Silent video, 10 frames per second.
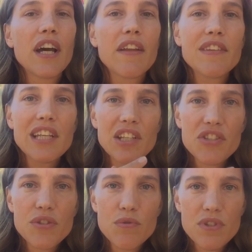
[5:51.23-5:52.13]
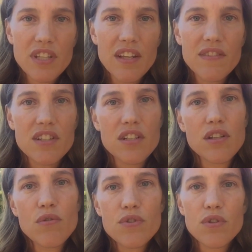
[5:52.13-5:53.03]
And these two centers,
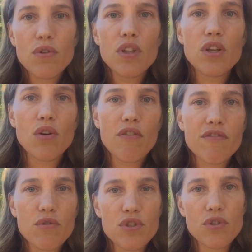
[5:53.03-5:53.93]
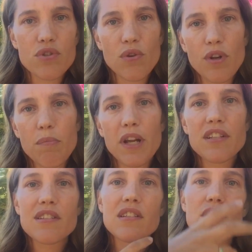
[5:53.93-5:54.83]
and also, of course, your solar
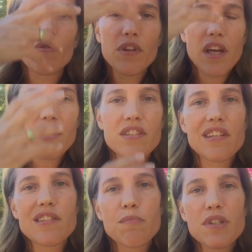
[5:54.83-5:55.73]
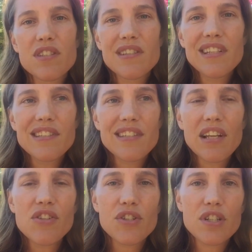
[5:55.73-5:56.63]
plexus and all the other centers, but these
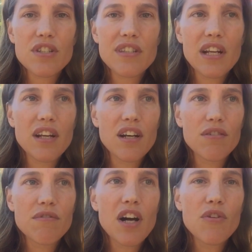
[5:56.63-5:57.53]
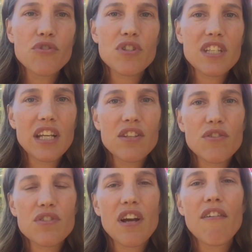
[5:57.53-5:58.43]
centers that are around your
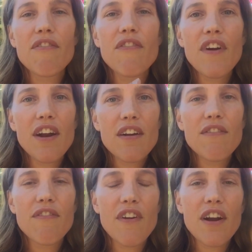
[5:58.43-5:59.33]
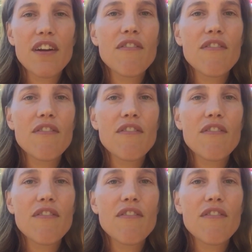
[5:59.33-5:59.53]
genitals are very, very,